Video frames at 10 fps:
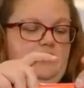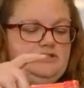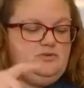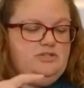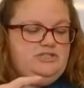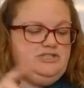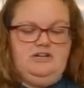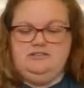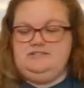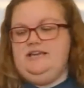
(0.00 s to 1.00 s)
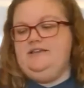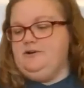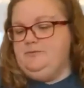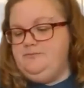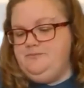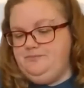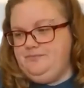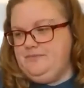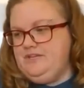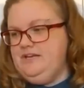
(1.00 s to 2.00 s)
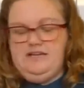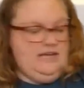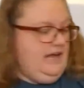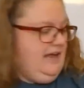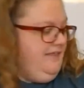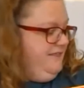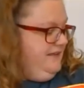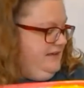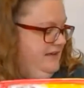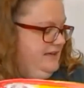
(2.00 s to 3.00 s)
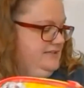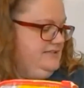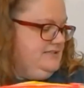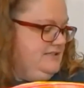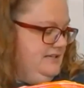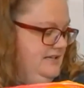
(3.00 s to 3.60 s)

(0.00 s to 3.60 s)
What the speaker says: Squish it all together. And this